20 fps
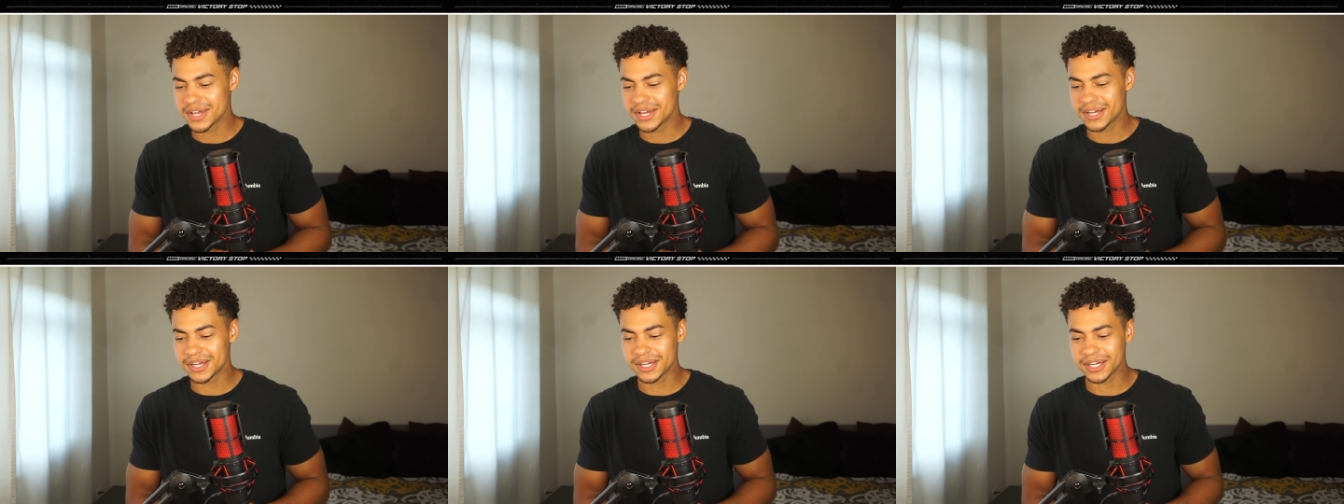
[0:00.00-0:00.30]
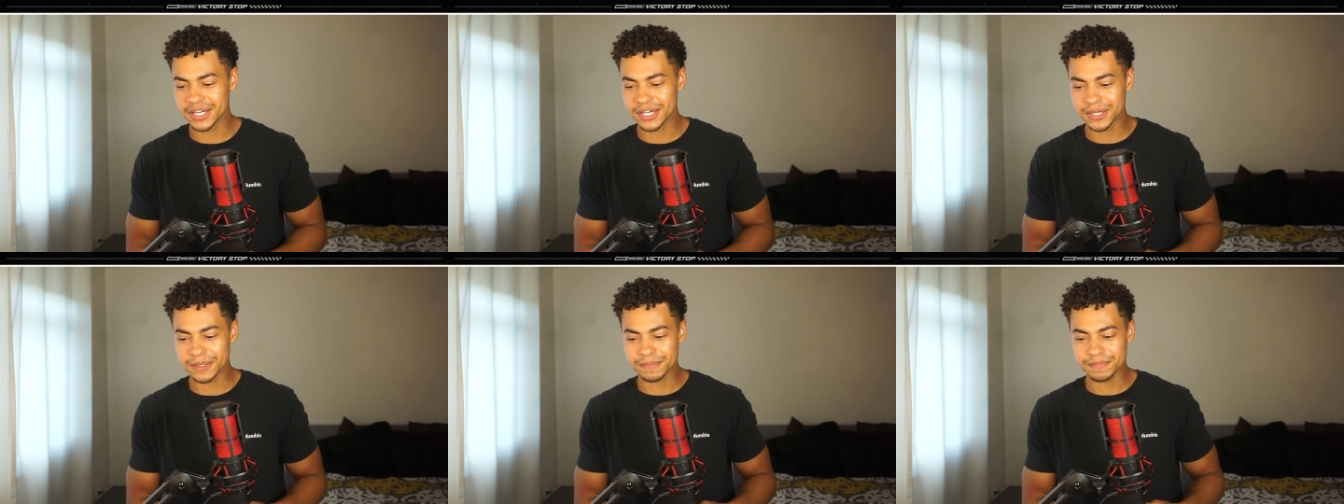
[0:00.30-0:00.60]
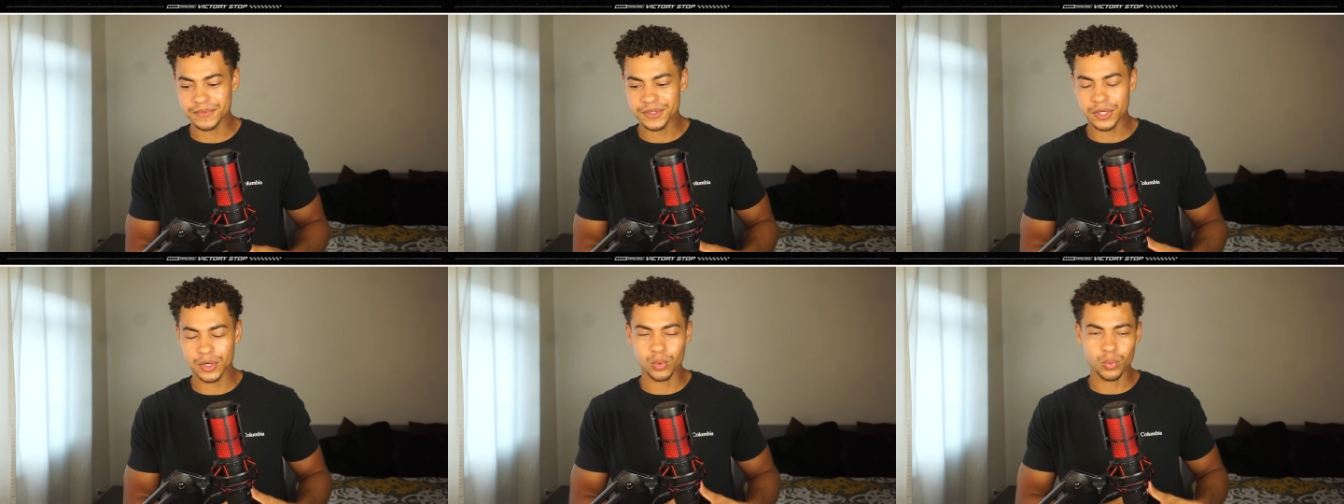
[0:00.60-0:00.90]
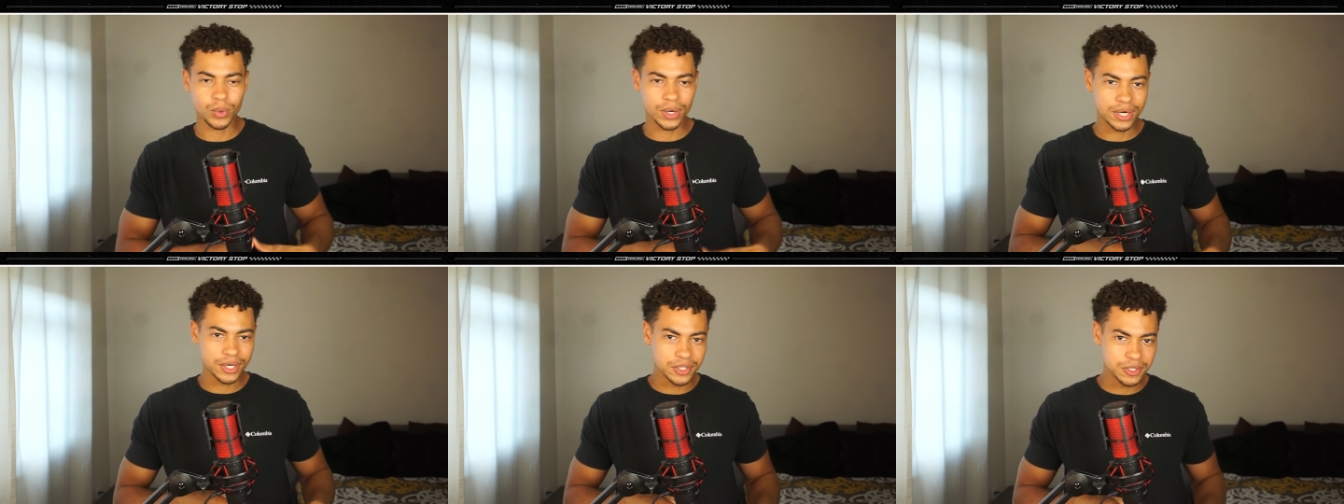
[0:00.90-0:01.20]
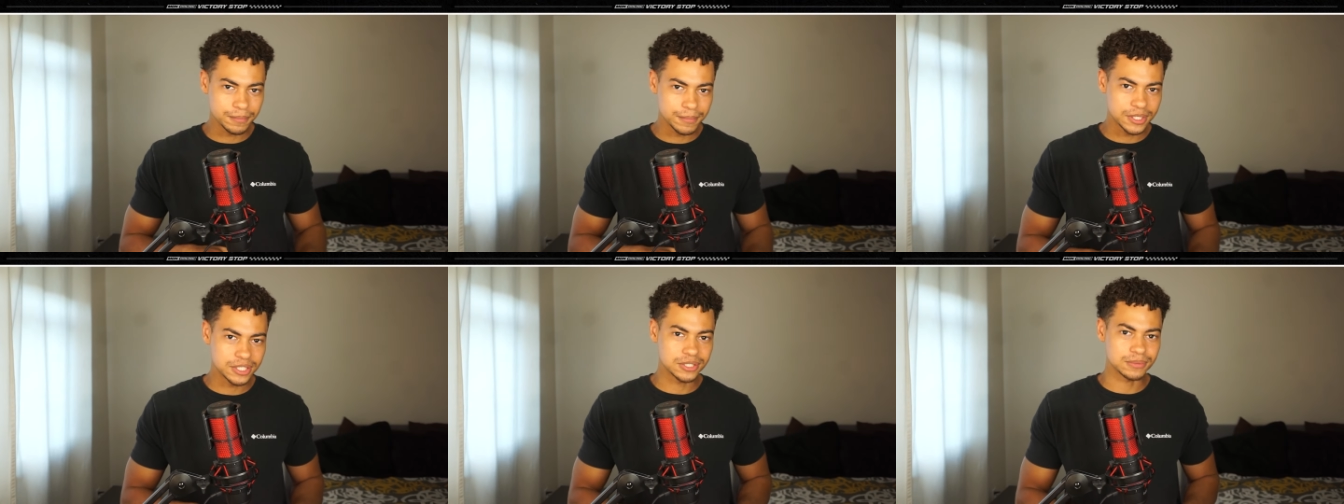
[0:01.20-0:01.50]
Uh, you know, where
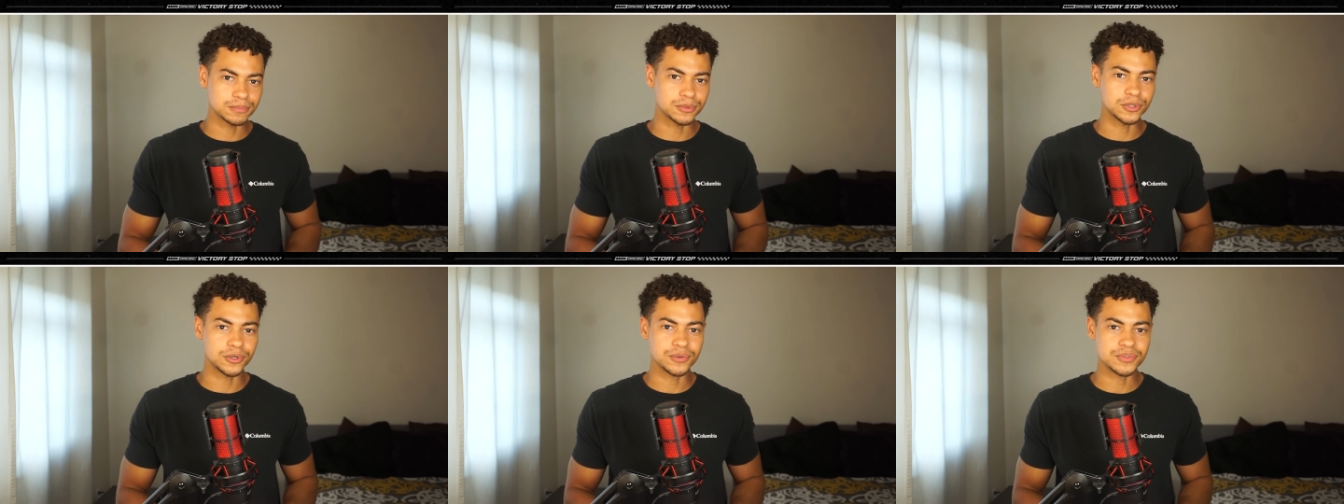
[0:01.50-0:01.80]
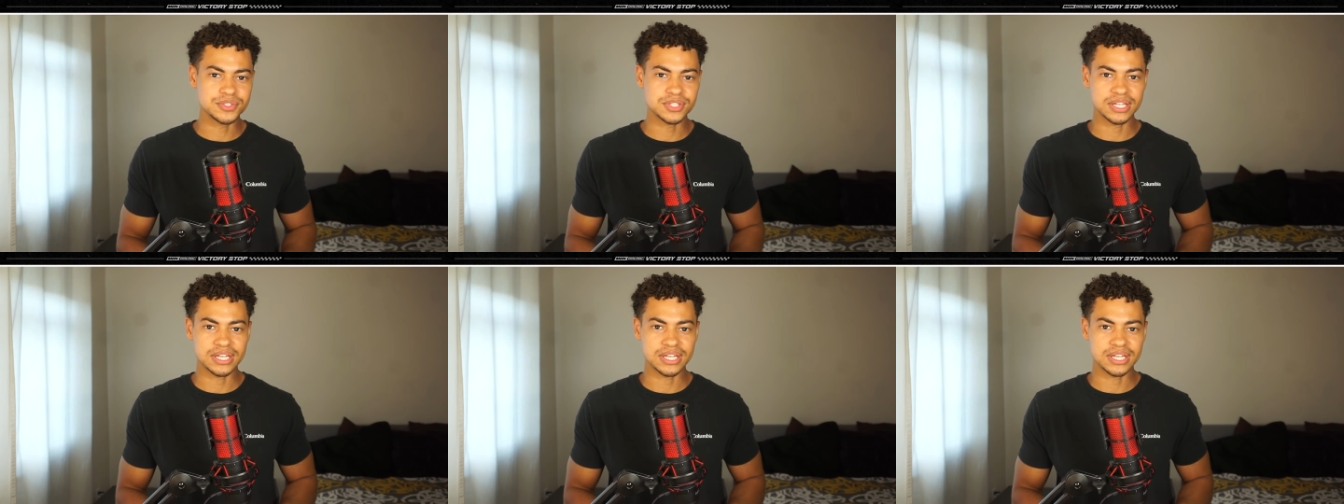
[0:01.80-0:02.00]
you make your moves,